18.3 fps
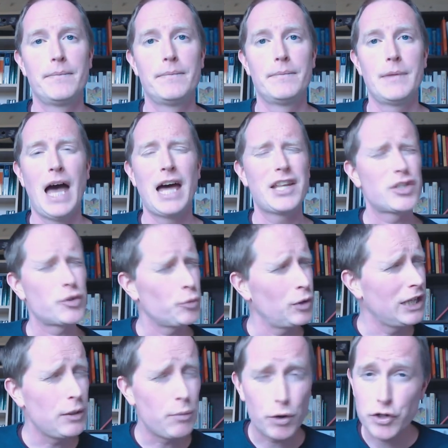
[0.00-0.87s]
And it's
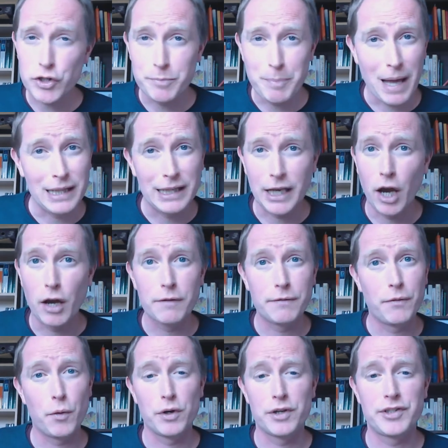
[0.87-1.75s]
really worth spelling out
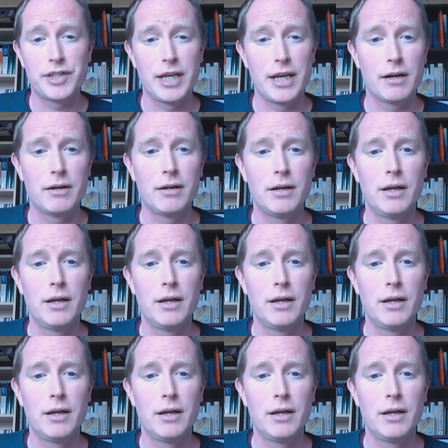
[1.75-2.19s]
for us here.